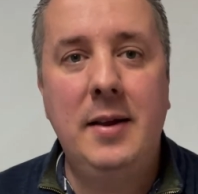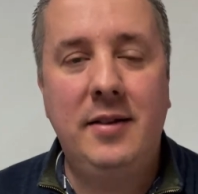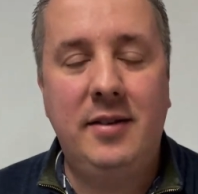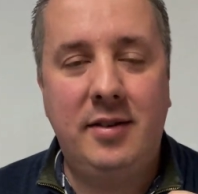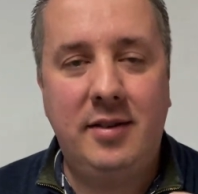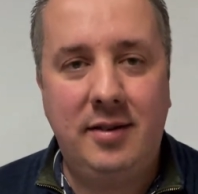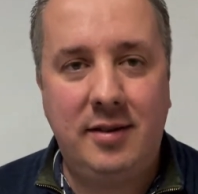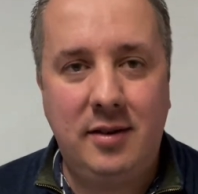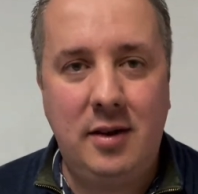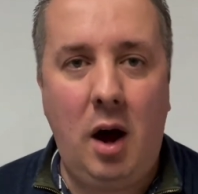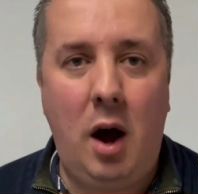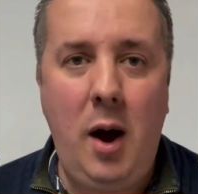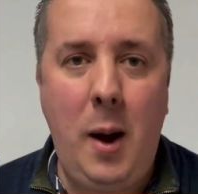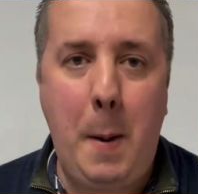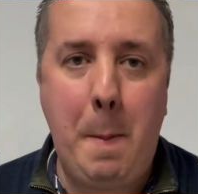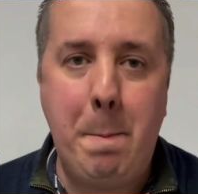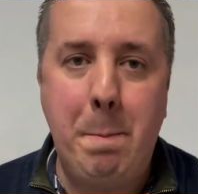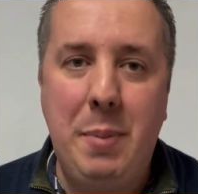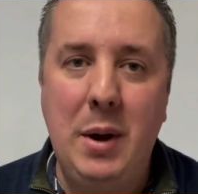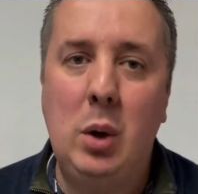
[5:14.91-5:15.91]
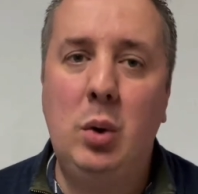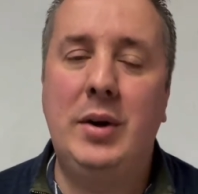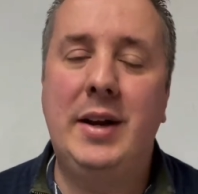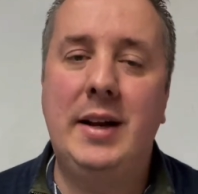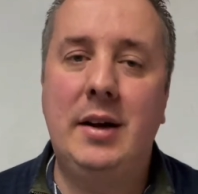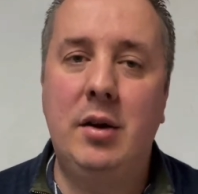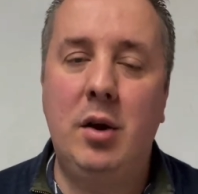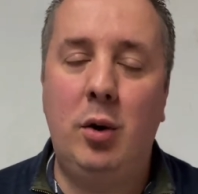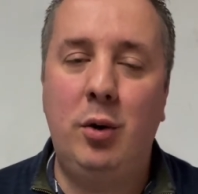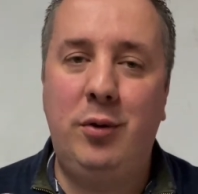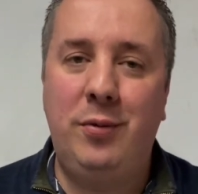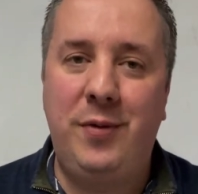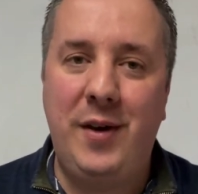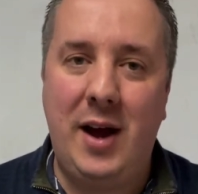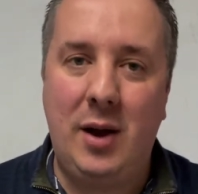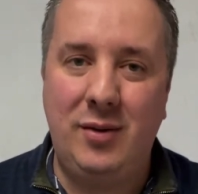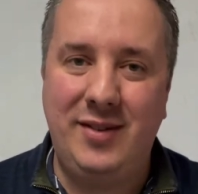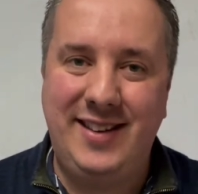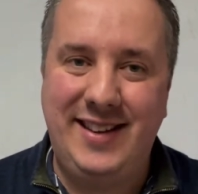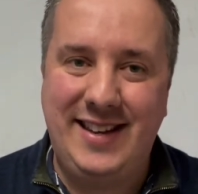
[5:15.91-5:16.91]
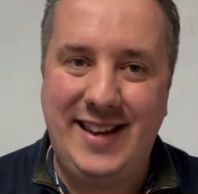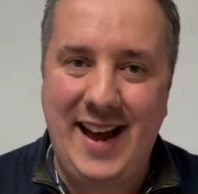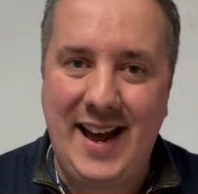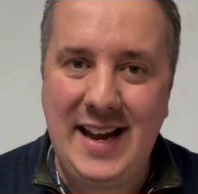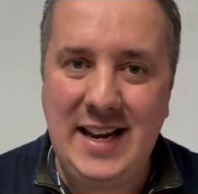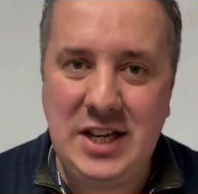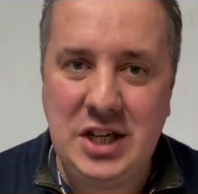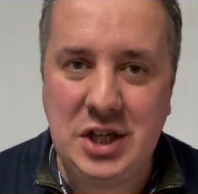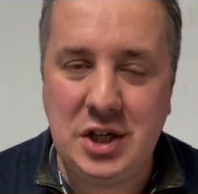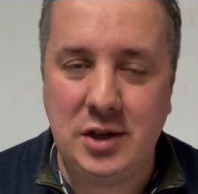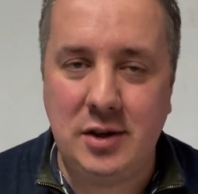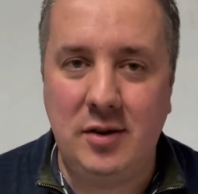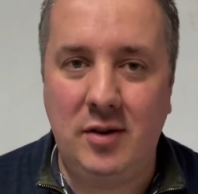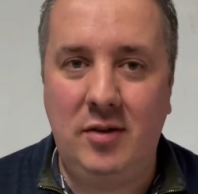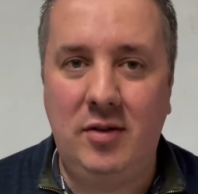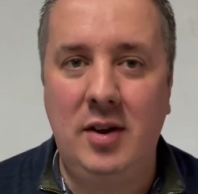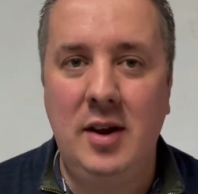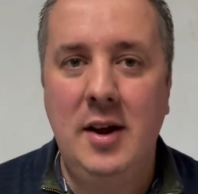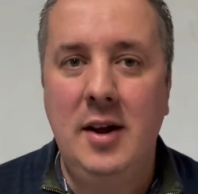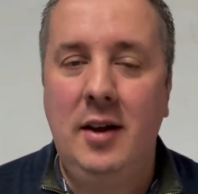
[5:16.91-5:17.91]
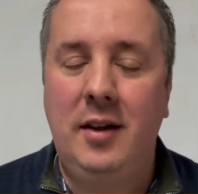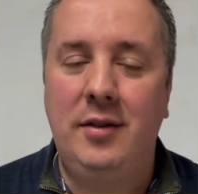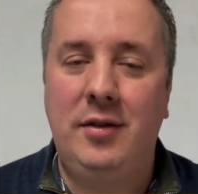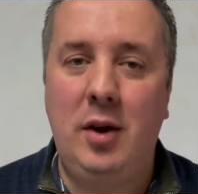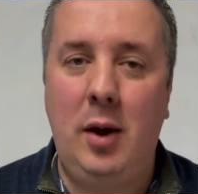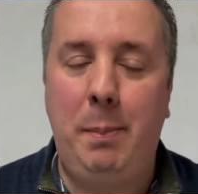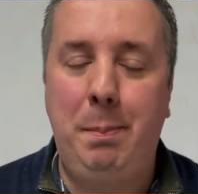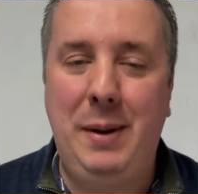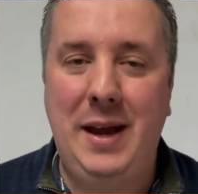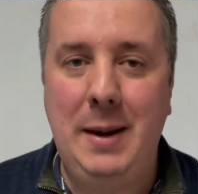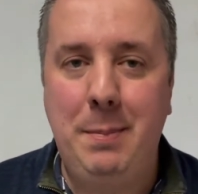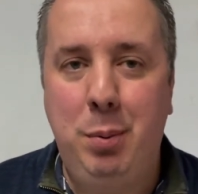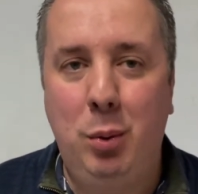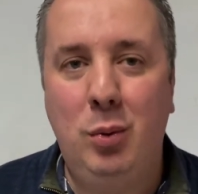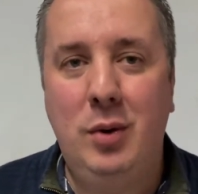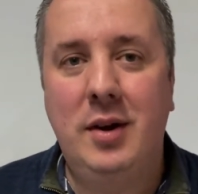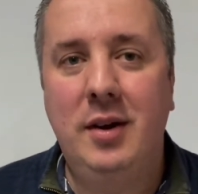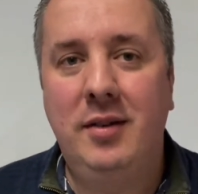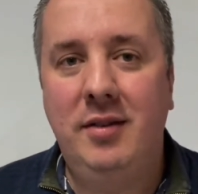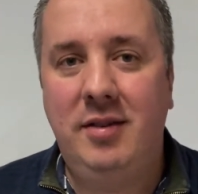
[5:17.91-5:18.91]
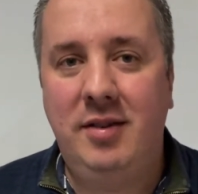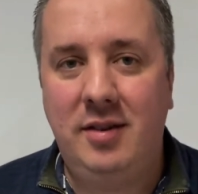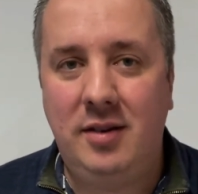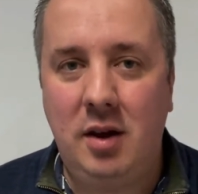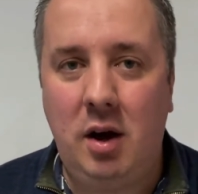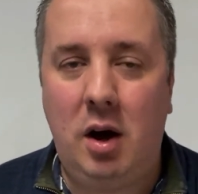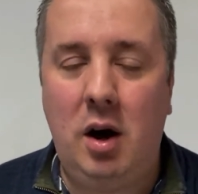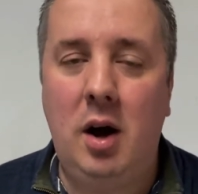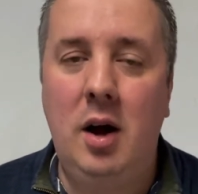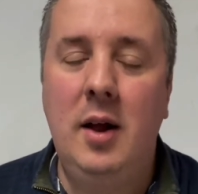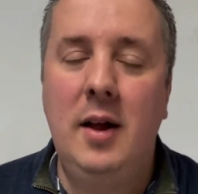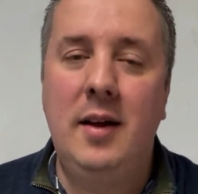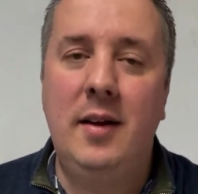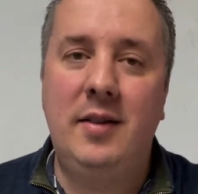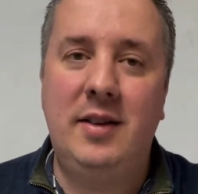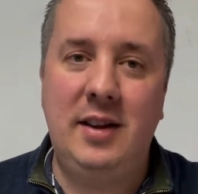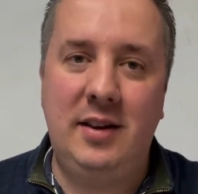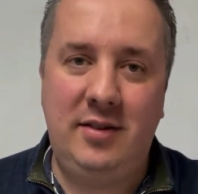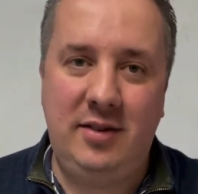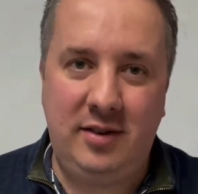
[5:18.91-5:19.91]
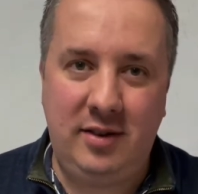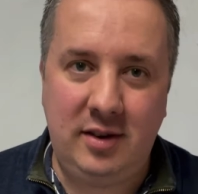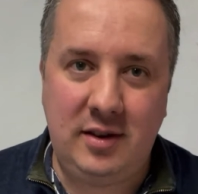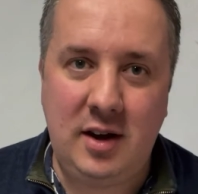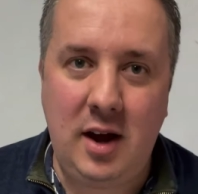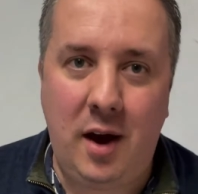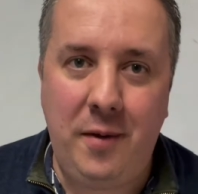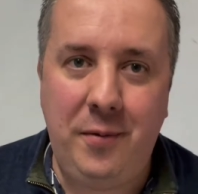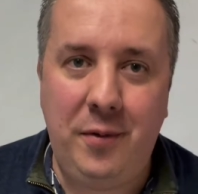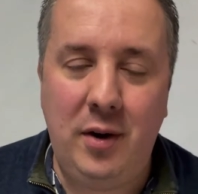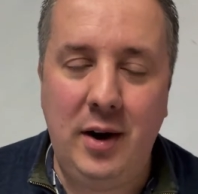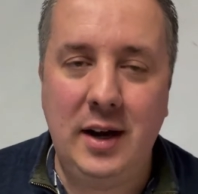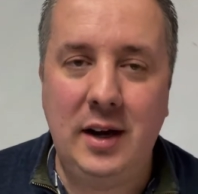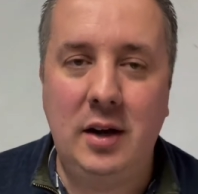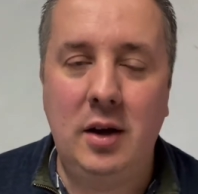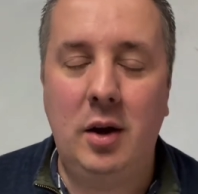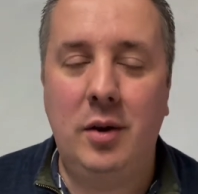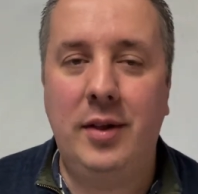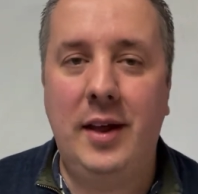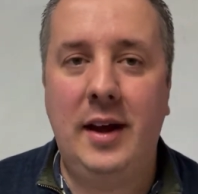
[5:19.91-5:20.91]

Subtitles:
Start building those foundations so people can start discovering you.